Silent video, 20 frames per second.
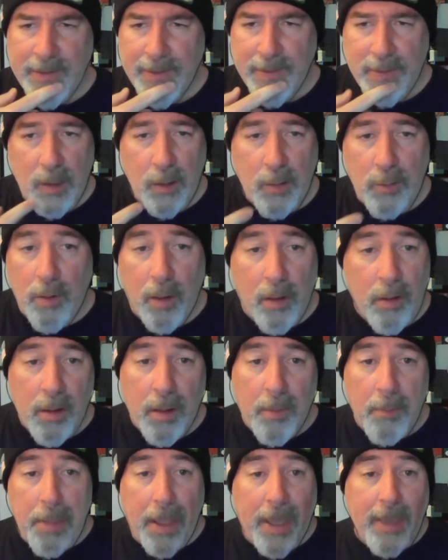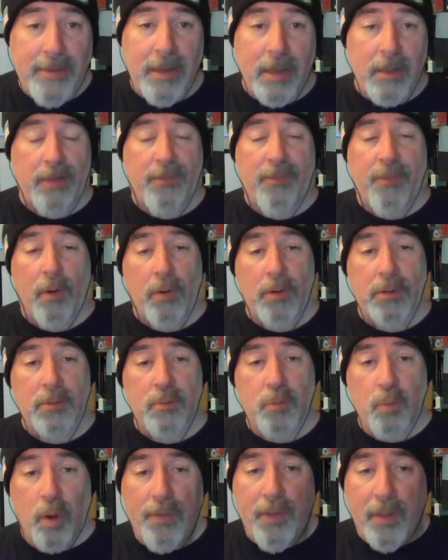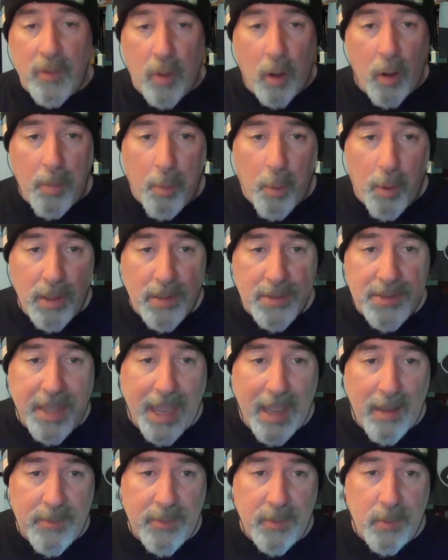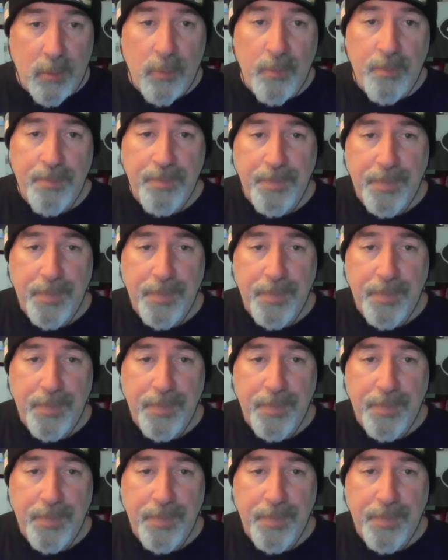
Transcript: So basically, folks, what this all boils down to